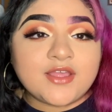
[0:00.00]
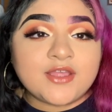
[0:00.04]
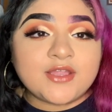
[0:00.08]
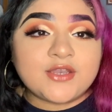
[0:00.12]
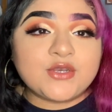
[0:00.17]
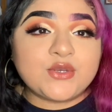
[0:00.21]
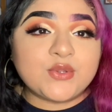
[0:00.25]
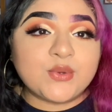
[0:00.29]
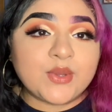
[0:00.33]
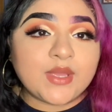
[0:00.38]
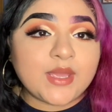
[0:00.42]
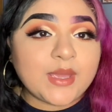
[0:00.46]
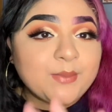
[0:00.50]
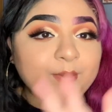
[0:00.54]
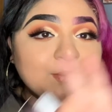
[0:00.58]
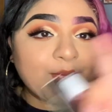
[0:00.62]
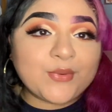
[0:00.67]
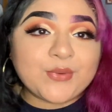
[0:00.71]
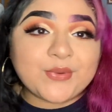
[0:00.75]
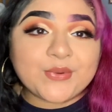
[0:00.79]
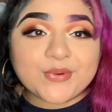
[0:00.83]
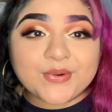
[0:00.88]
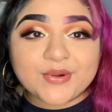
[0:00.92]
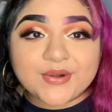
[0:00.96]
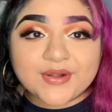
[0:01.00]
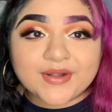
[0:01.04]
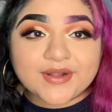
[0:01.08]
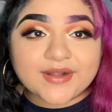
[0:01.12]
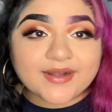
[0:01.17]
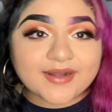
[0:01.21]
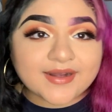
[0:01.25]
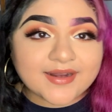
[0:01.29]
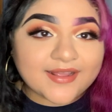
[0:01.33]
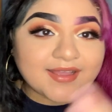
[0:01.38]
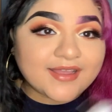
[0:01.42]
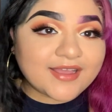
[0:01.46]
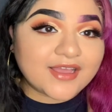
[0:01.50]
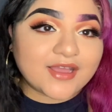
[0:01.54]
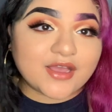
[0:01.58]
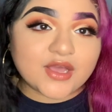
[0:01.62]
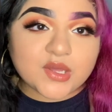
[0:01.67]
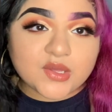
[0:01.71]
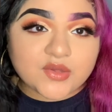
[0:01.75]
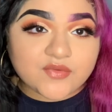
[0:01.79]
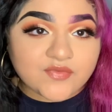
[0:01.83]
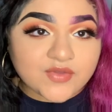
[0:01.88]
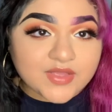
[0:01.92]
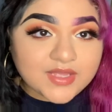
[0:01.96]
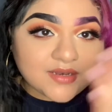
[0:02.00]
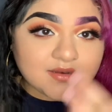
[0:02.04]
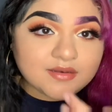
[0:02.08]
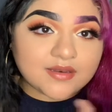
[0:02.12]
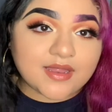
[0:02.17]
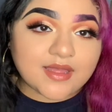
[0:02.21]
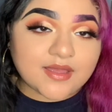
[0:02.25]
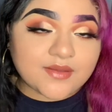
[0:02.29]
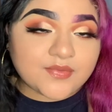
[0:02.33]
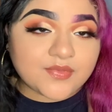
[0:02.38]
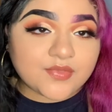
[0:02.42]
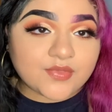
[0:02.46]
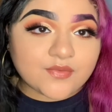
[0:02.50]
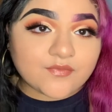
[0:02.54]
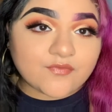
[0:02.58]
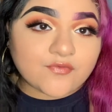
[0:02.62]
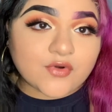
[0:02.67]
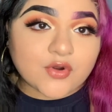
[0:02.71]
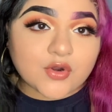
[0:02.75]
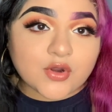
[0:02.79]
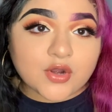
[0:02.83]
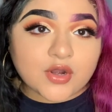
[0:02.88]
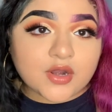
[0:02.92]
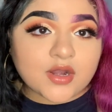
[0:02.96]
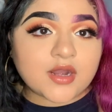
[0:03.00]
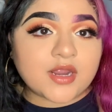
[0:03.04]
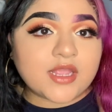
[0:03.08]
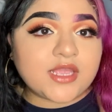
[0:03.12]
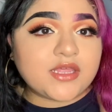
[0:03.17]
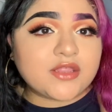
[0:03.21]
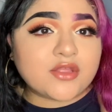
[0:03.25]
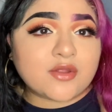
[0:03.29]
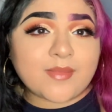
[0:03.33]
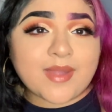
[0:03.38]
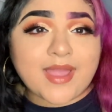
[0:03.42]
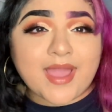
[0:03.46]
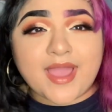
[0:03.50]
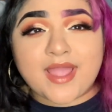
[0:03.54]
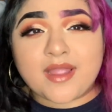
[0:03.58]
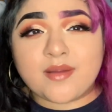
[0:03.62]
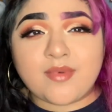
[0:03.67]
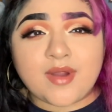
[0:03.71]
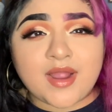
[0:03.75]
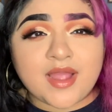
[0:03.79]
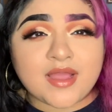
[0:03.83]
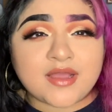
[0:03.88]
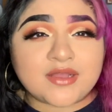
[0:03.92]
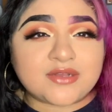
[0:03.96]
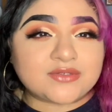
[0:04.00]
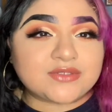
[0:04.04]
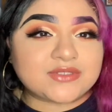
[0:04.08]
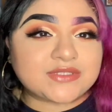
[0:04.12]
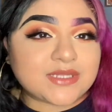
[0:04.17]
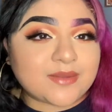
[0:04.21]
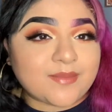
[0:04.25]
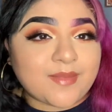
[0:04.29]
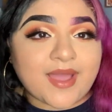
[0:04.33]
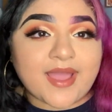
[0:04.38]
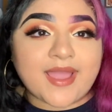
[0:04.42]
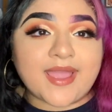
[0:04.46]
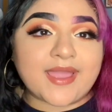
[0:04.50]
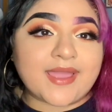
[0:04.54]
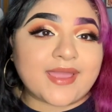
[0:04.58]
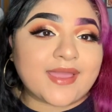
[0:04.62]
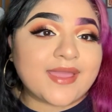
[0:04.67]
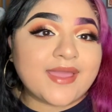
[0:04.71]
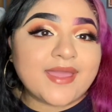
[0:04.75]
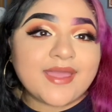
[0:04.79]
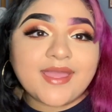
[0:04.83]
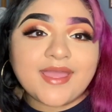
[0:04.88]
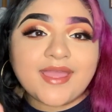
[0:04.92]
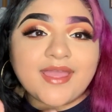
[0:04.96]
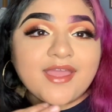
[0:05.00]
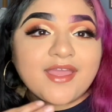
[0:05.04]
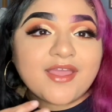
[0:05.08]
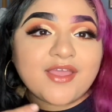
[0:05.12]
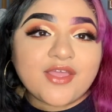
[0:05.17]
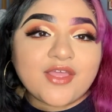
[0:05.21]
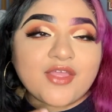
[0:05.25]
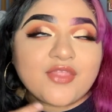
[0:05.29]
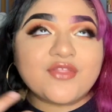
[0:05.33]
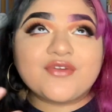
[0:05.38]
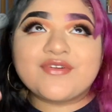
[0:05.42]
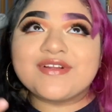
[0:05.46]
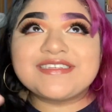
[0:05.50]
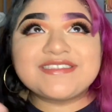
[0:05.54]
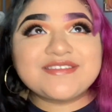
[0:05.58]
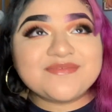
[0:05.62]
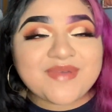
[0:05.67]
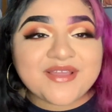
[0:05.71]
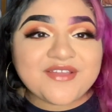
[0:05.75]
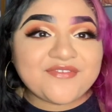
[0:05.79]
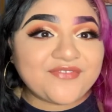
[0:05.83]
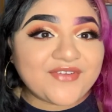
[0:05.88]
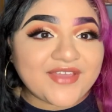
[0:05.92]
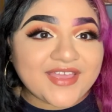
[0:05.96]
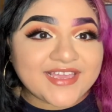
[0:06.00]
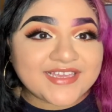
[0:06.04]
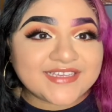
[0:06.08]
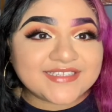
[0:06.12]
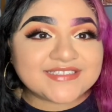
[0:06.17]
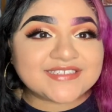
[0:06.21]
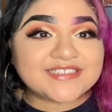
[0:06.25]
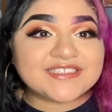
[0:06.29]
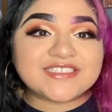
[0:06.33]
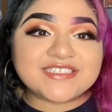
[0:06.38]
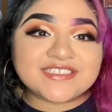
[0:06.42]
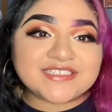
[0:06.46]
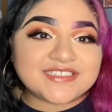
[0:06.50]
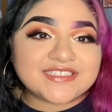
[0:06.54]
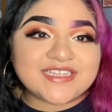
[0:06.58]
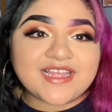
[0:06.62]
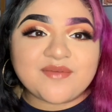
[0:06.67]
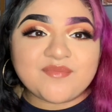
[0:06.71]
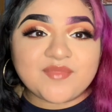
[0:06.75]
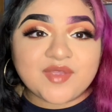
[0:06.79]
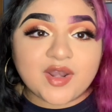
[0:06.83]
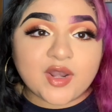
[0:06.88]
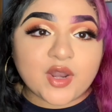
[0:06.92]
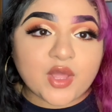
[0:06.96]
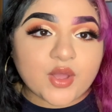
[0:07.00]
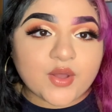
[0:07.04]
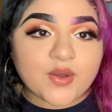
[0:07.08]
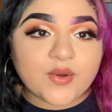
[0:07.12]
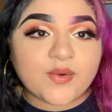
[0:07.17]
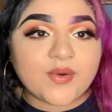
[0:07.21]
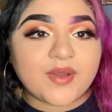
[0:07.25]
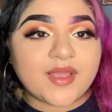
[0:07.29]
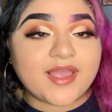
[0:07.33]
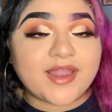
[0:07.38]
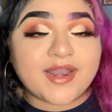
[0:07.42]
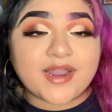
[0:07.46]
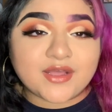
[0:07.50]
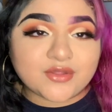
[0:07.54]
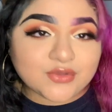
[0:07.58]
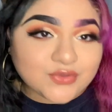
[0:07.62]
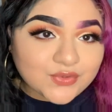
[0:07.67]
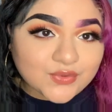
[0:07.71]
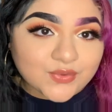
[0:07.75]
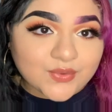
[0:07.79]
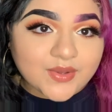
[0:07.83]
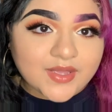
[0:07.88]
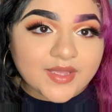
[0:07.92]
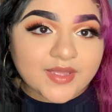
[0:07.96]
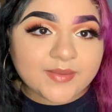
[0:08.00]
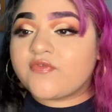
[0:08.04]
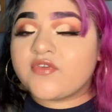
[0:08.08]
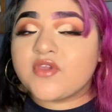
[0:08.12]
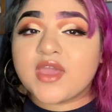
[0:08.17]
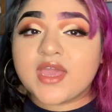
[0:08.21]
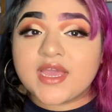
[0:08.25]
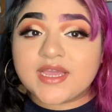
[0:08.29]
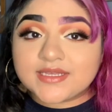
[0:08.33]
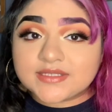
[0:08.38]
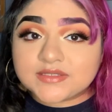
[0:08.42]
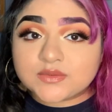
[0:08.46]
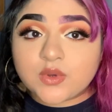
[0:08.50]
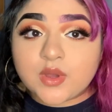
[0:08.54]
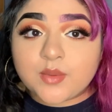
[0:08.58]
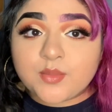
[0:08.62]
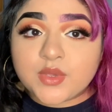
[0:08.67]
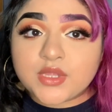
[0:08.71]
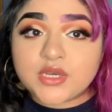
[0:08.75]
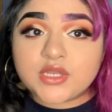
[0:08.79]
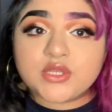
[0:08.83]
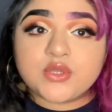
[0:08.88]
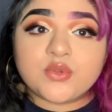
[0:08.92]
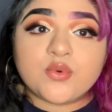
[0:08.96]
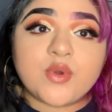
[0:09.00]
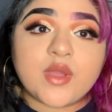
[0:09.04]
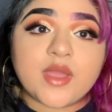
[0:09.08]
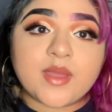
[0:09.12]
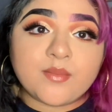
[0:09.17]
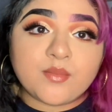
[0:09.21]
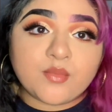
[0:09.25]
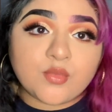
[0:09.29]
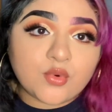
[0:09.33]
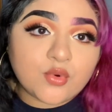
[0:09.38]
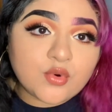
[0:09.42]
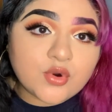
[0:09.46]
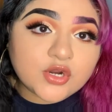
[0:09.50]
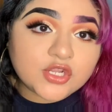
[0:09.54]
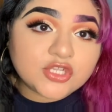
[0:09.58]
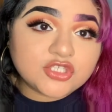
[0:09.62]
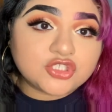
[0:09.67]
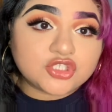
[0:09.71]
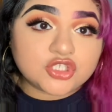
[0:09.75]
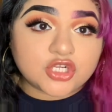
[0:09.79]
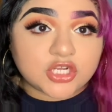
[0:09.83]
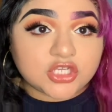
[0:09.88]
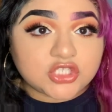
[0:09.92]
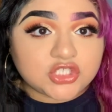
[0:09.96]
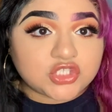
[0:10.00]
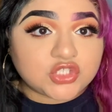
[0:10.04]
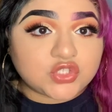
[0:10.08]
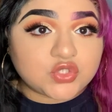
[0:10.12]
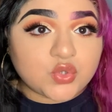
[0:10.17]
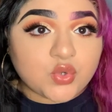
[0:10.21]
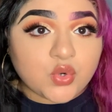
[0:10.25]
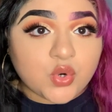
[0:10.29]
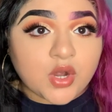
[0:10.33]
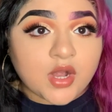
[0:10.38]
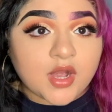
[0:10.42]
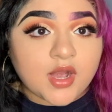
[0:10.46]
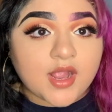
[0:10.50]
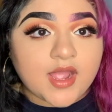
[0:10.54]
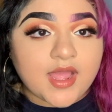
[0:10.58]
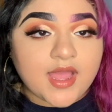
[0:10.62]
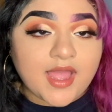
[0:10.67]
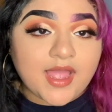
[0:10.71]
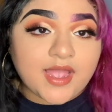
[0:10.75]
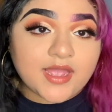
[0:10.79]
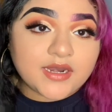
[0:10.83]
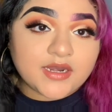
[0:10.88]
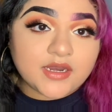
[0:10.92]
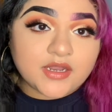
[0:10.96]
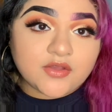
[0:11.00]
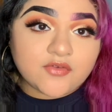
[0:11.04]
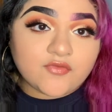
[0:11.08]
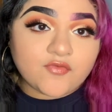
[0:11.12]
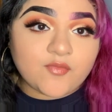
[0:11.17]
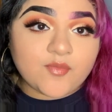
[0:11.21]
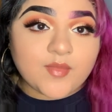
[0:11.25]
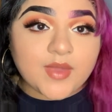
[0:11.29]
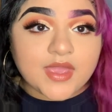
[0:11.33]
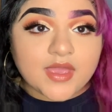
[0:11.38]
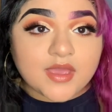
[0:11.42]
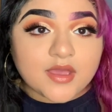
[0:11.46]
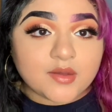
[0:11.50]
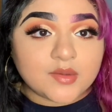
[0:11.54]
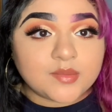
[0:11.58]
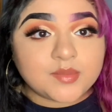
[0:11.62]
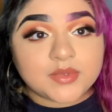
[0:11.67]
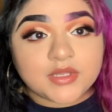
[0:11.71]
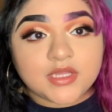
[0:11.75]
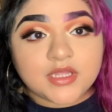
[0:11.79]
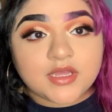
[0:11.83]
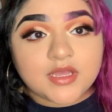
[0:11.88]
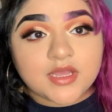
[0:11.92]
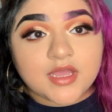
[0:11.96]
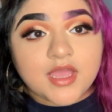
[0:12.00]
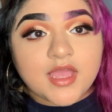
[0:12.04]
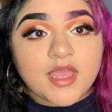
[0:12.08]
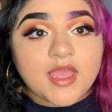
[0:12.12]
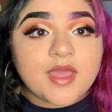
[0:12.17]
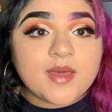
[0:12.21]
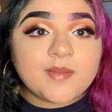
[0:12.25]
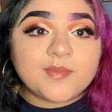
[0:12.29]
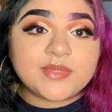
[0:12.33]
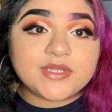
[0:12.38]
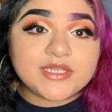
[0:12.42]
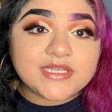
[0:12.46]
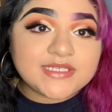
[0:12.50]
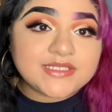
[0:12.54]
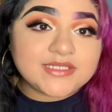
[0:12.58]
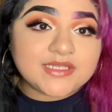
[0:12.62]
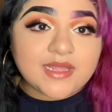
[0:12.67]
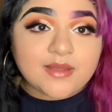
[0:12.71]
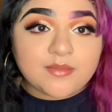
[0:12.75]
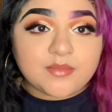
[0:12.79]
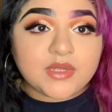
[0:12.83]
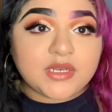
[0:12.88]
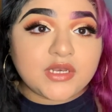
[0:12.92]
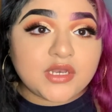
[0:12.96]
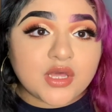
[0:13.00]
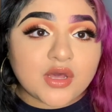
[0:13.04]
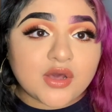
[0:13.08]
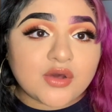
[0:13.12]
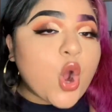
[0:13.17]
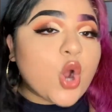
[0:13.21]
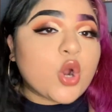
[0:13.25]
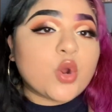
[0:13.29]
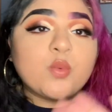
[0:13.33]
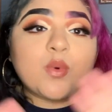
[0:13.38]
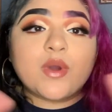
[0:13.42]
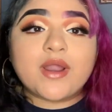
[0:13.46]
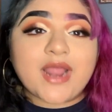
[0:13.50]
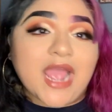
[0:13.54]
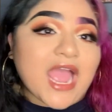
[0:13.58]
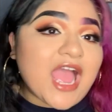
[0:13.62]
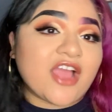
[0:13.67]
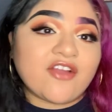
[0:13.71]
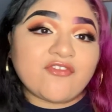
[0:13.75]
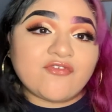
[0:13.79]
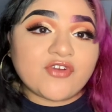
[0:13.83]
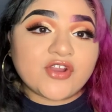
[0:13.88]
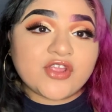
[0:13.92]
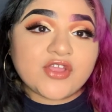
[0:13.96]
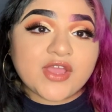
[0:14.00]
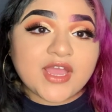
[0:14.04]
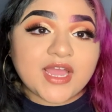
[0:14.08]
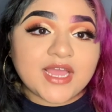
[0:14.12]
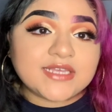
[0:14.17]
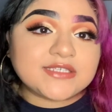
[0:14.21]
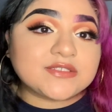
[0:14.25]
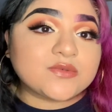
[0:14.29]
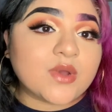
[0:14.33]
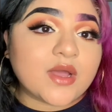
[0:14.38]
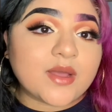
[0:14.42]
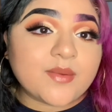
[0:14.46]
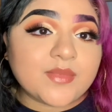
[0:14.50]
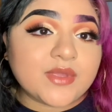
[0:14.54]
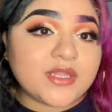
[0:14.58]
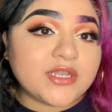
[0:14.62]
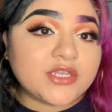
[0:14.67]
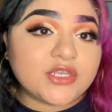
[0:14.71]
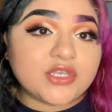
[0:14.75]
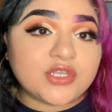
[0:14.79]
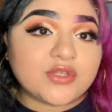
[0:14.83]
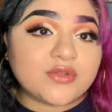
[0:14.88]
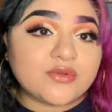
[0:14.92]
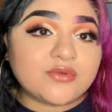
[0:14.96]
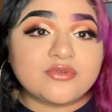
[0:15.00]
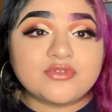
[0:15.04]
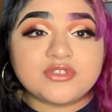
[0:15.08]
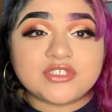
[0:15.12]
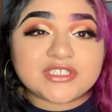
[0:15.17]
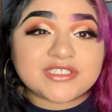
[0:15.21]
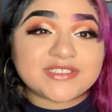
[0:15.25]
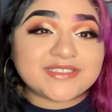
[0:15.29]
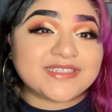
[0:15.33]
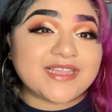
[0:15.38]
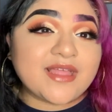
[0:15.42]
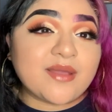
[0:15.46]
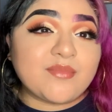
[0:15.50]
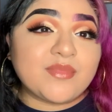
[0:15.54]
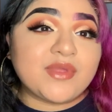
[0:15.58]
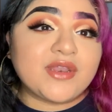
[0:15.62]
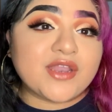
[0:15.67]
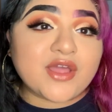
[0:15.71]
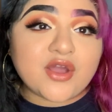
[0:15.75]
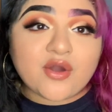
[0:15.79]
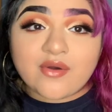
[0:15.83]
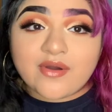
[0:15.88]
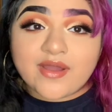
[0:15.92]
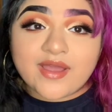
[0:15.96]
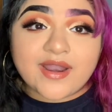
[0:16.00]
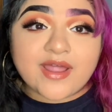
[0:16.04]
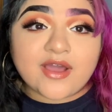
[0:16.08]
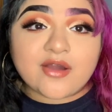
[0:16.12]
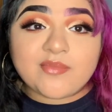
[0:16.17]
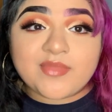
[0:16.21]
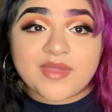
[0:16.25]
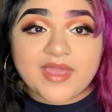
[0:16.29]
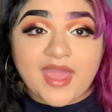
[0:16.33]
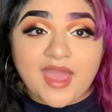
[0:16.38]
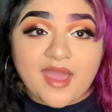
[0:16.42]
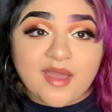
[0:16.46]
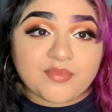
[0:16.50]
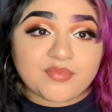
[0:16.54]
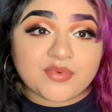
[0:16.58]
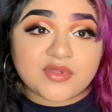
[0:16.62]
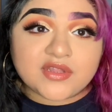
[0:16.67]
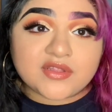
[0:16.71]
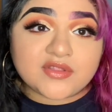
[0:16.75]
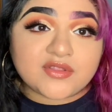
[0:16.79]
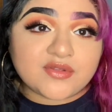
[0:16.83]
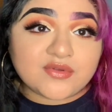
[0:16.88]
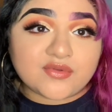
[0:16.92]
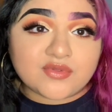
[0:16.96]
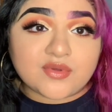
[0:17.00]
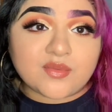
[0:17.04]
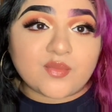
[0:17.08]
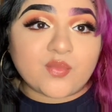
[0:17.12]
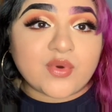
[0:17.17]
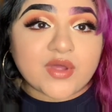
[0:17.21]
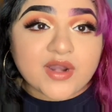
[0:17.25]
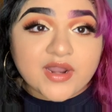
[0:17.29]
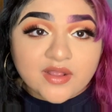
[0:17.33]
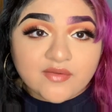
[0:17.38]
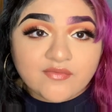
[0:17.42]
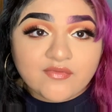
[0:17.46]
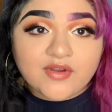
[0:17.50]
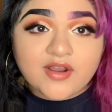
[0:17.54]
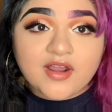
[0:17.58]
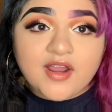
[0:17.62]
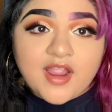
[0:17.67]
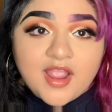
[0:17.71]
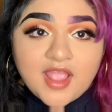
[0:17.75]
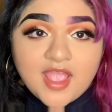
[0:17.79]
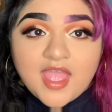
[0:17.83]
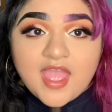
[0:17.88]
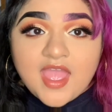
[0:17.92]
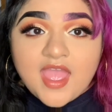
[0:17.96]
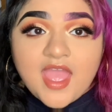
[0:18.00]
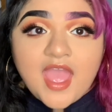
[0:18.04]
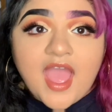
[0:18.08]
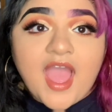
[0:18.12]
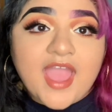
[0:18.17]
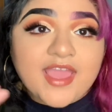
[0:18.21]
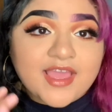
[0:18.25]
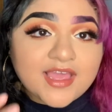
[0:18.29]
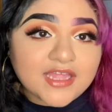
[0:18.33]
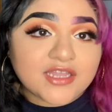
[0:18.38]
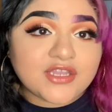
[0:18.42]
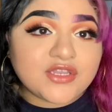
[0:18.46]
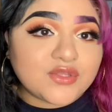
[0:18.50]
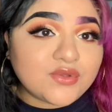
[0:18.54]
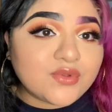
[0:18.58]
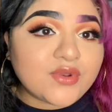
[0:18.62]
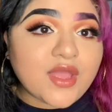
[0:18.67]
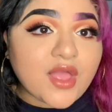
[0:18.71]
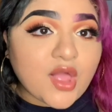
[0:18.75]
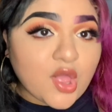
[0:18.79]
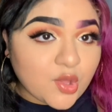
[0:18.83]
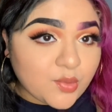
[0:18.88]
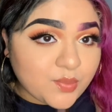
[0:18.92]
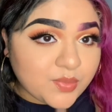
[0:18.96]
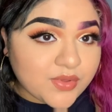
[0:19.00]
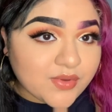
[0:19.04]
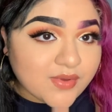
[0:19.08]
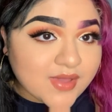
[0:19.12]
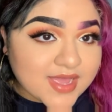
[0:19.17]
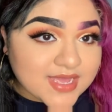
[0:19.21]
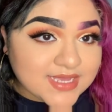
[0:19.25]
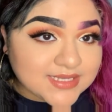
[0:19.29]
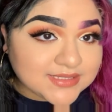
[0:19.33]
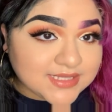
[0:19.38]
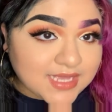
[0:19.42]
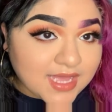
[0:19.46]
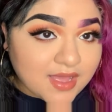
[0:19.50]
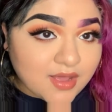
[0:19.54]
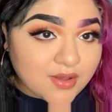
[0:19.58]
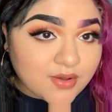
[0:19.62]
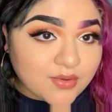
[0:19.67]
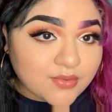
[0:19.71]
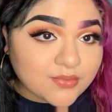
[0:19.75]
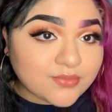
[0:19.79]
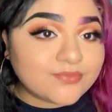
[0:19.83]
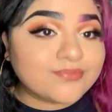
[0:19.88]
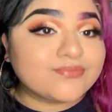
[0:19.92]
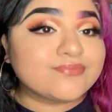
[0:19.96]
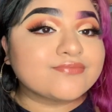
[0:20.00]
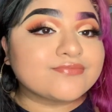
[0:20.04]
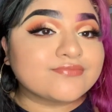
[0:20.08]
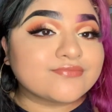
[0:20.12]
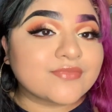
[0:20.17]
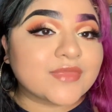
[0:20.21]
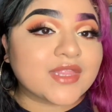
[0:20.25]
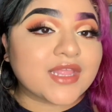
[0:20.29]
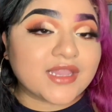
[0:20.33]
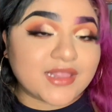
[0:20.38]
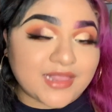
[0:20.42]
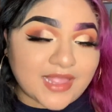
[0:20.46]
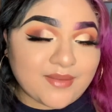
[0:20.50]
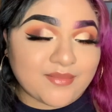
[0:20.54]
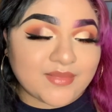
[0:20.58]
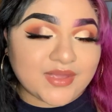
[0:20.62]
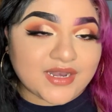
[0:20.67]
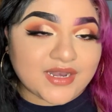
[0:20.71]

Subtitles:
doing more of in-depth for either my eyebrows, the rest of my face, just let me know and I'll do it. If you guys want me to do a more drugstore kind of makeup look, please let me know. Or whatever you guys want me to do, just let me know and I'll be happy to do them. Whatever I can do to help you guys out, let me